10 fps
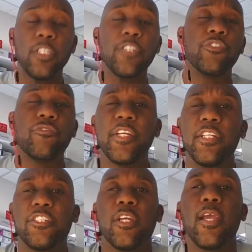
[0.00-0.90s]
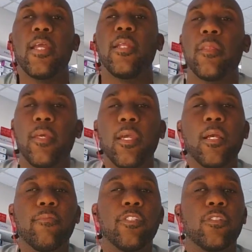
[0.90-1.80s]
screen share anything.
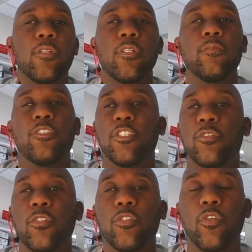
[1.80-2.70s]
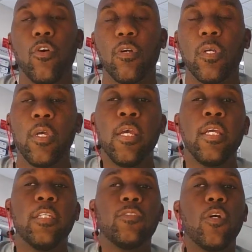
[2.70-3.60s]
I'm just gonna talk.
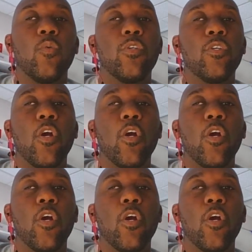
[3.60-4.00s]
So when you